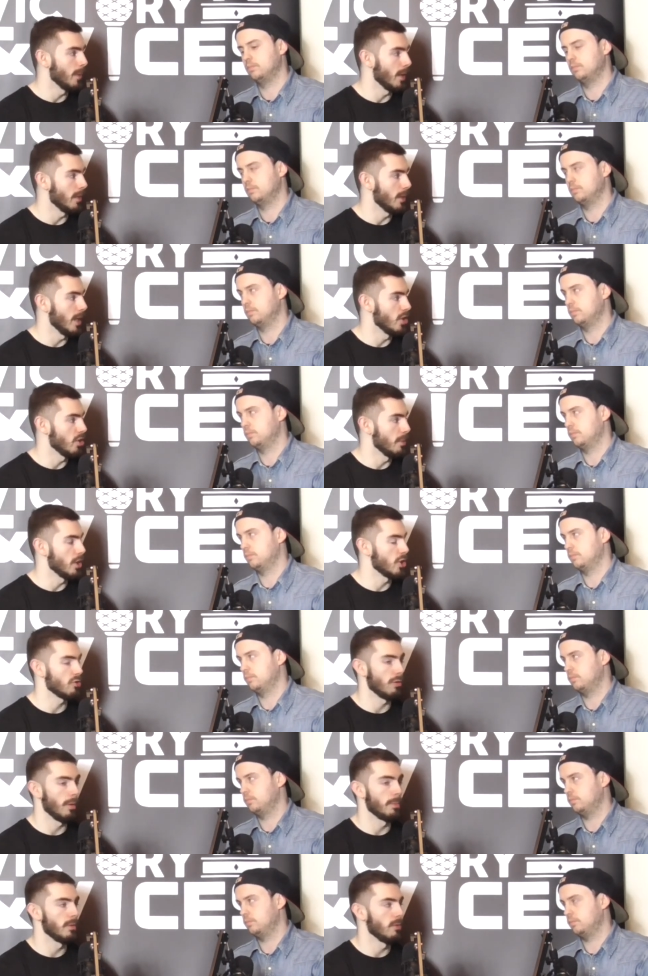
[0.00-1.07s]
Speaker 1: that they should be
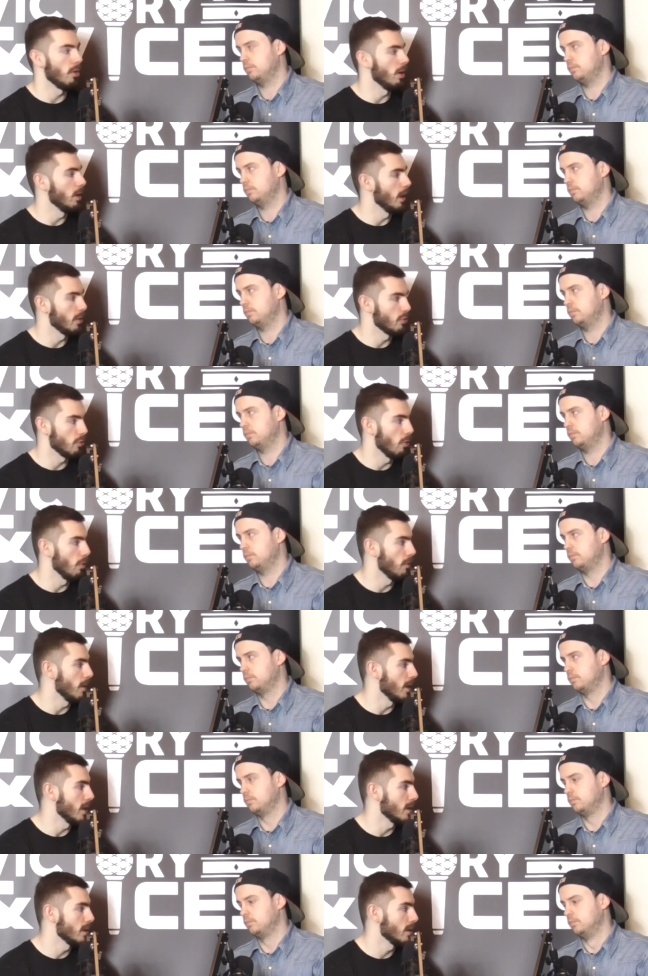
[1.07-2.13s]
stripped of all their
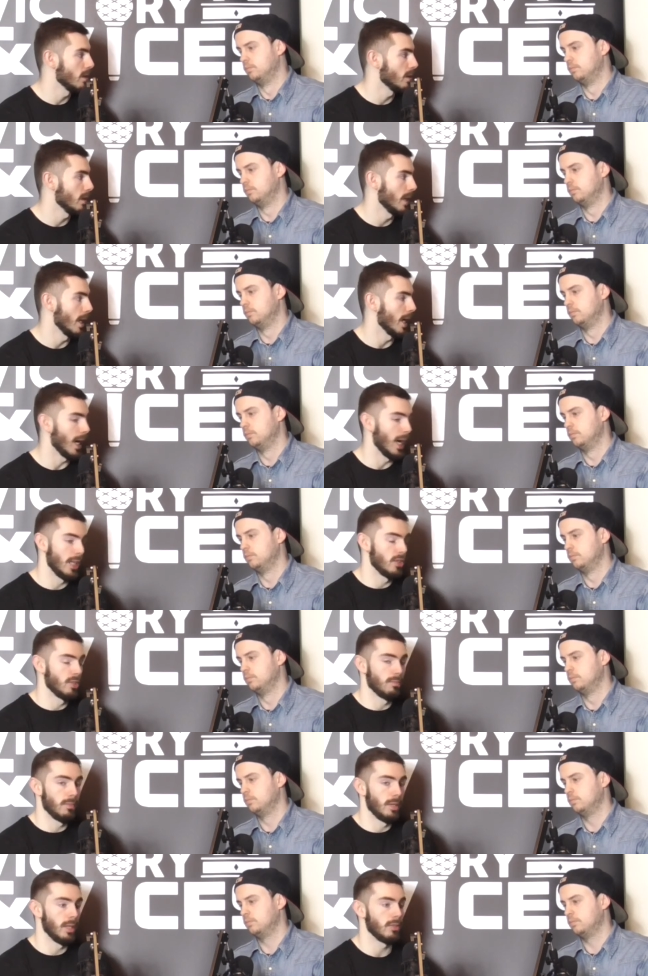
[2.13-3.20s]
trophies. Like I,
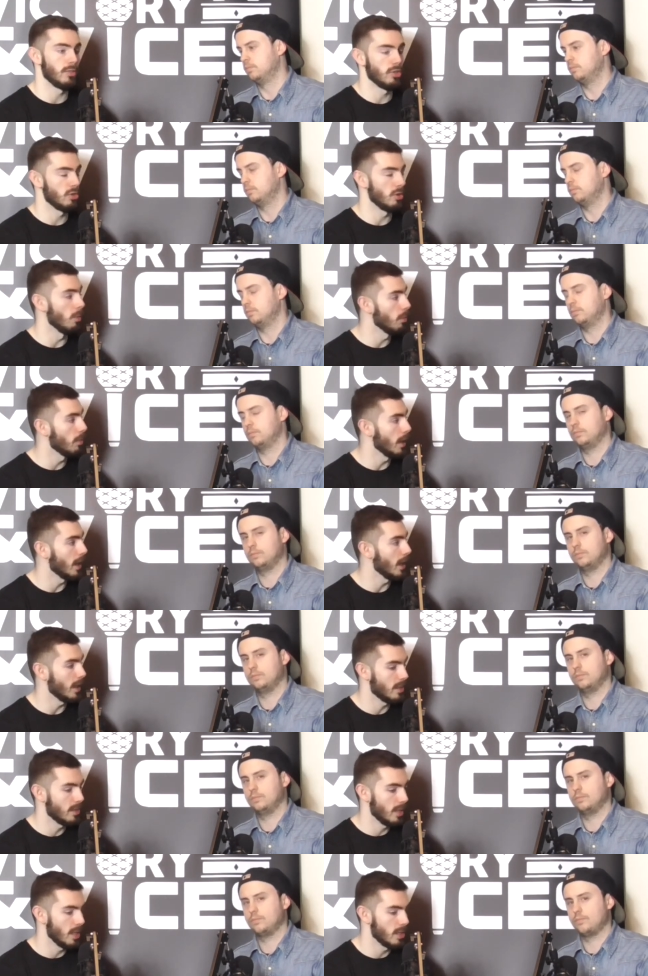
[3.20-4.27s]
I just don't think
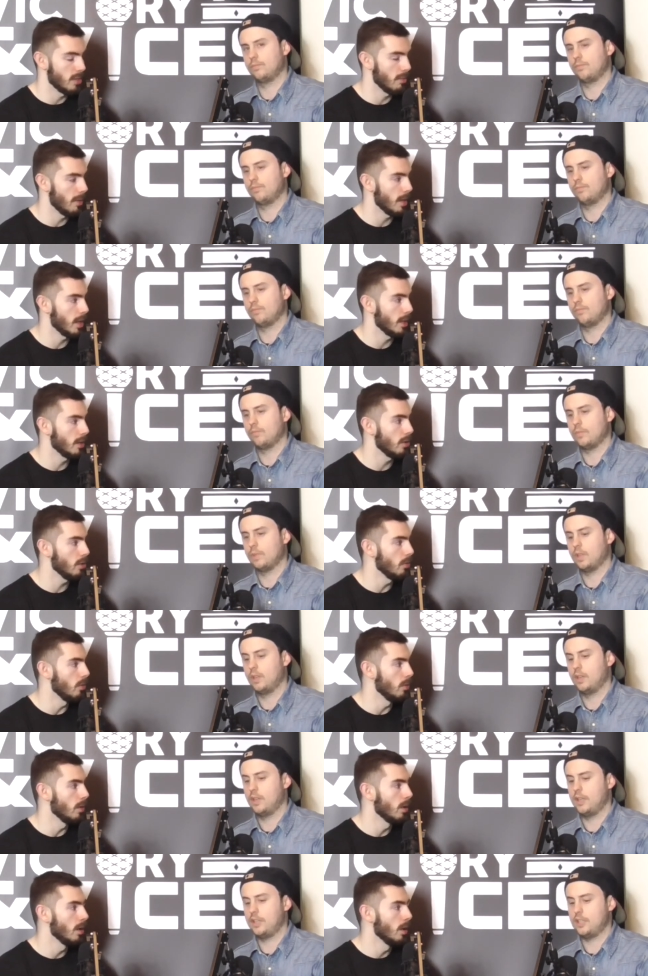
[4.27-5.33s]
it's it's the right thing to
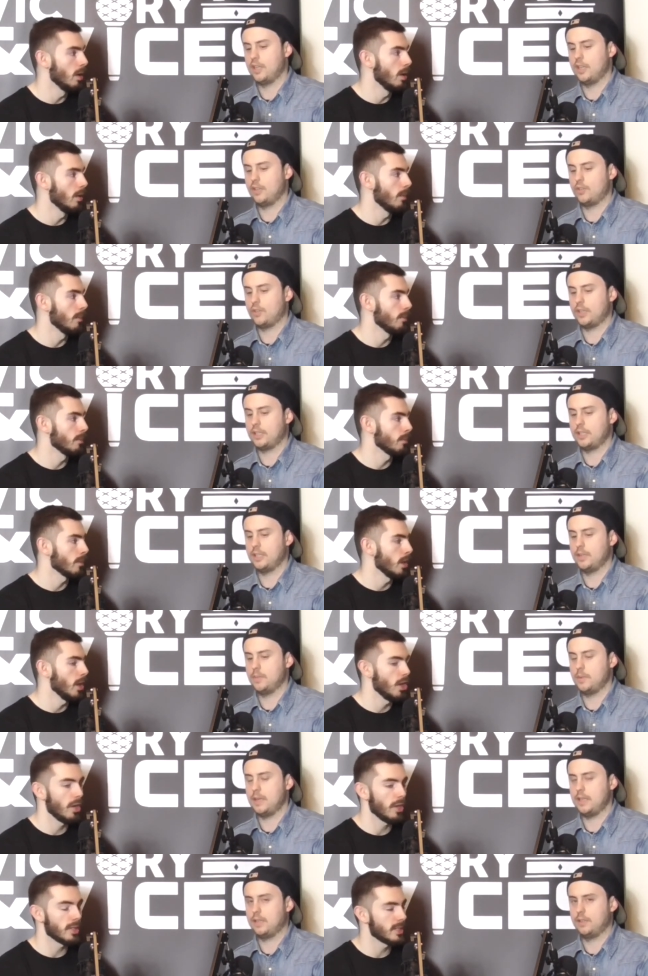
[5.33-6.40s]
do.
Speaker 2: It's an interesting
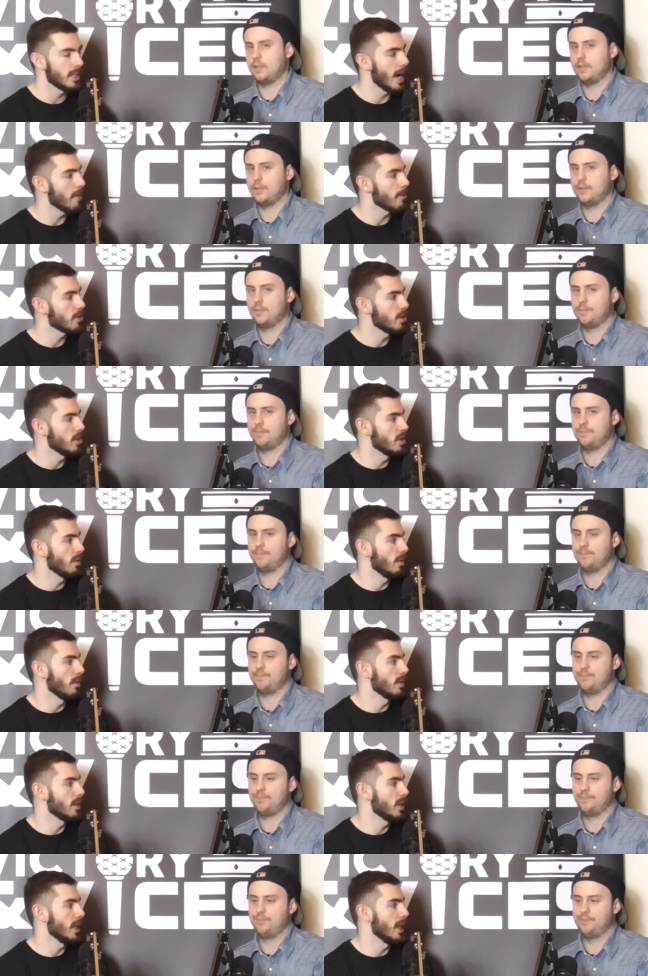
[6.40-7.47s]
debate. You got
Speaker 1: Saracens,
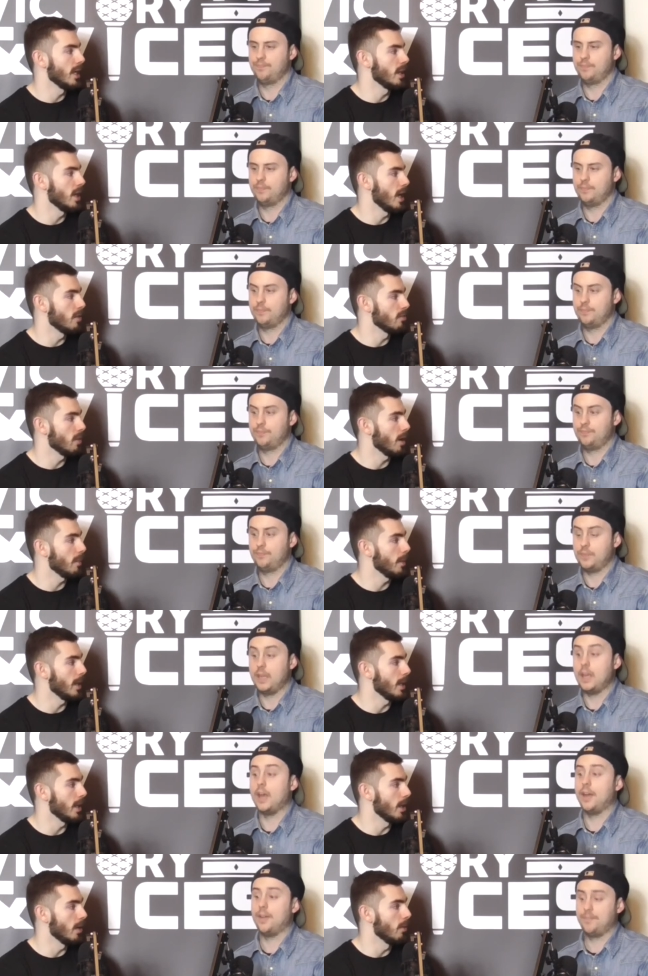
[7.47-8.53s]
obviously in, in
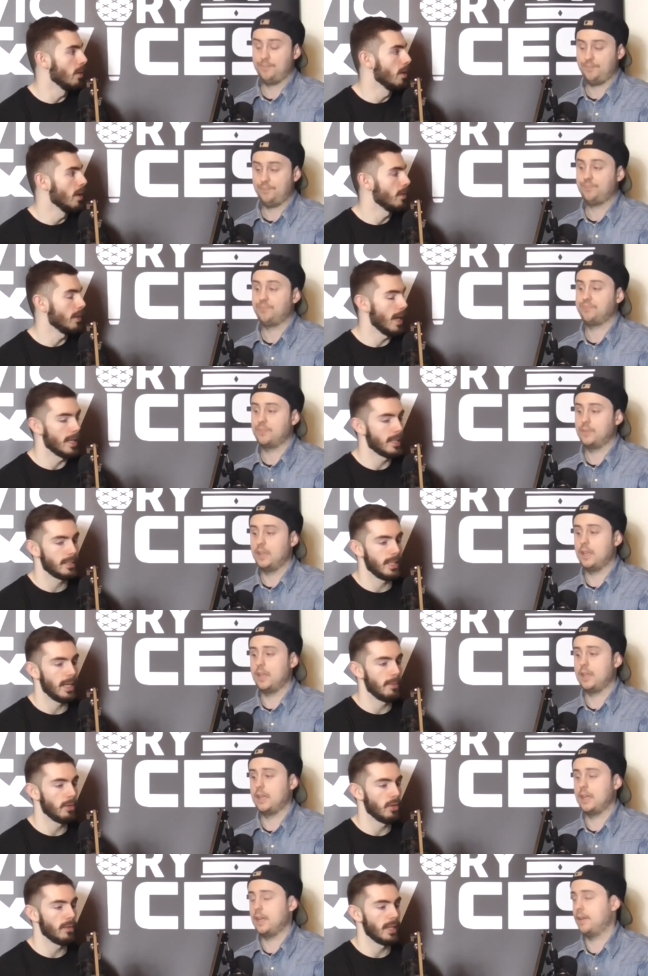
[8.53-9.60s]
rugby. Yeah. You know, yeah,
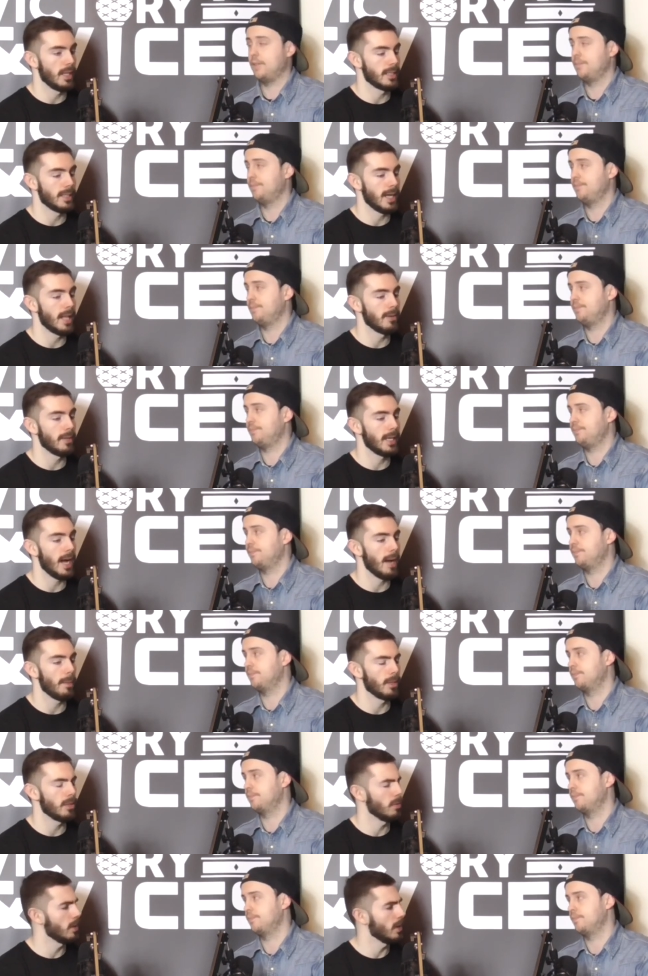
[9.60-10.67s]
they went yeah. over their salary
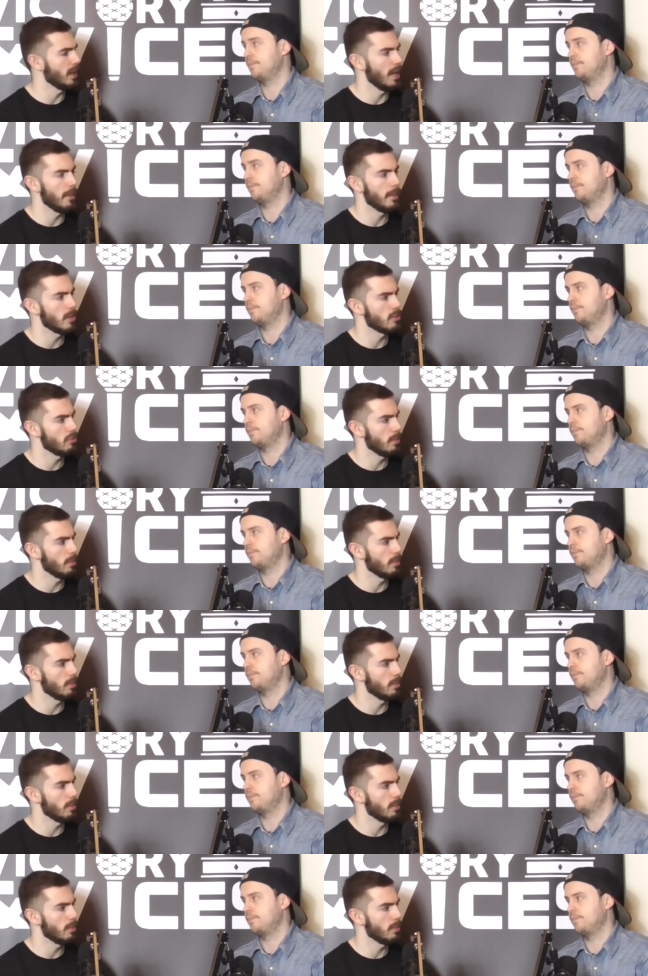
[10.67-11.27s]
cap. I don't think they're being